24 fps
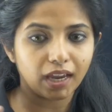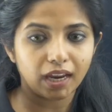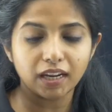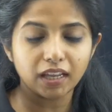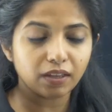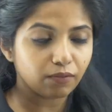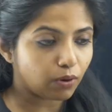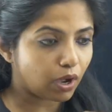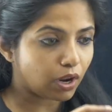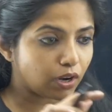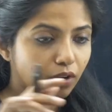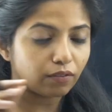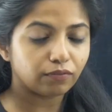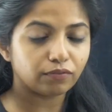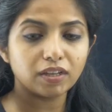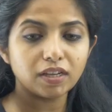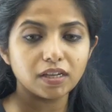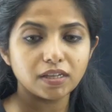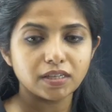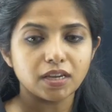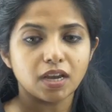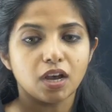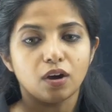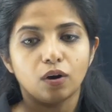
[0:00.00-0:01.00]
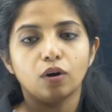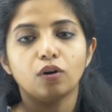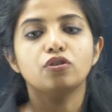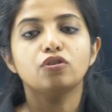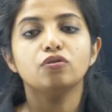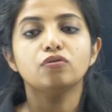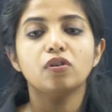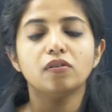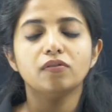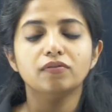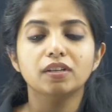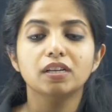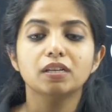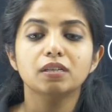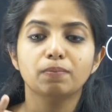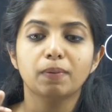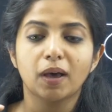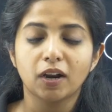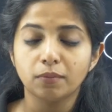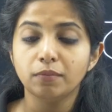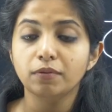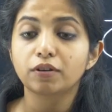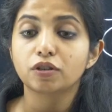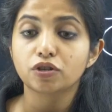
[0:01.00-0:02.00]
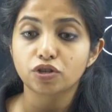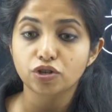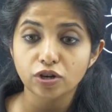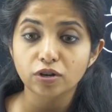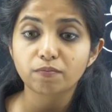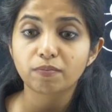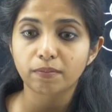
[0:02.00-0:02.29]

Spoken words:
Any one of these or two of these parameters should